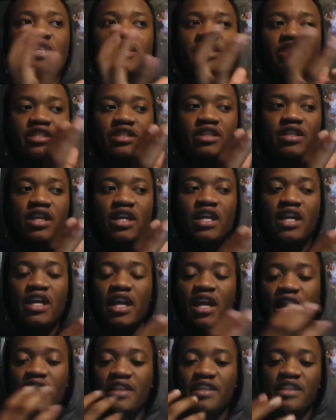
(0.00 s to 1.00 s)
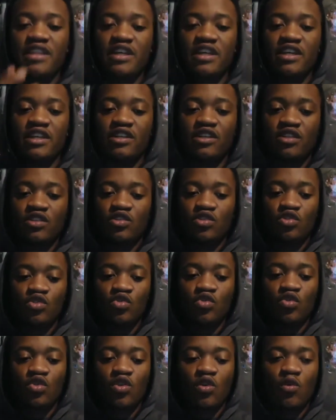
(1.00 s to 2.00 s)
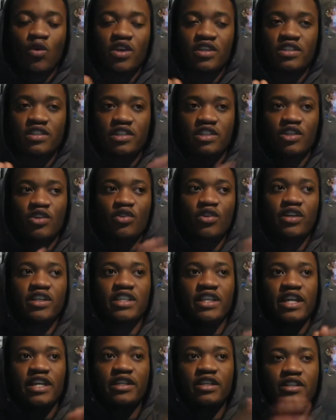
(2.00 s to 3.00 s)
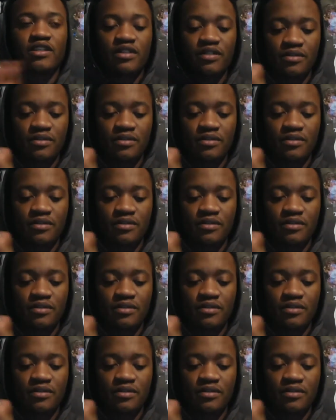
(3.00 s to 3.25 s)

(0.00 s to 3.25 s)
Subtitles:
information, and then you coercively create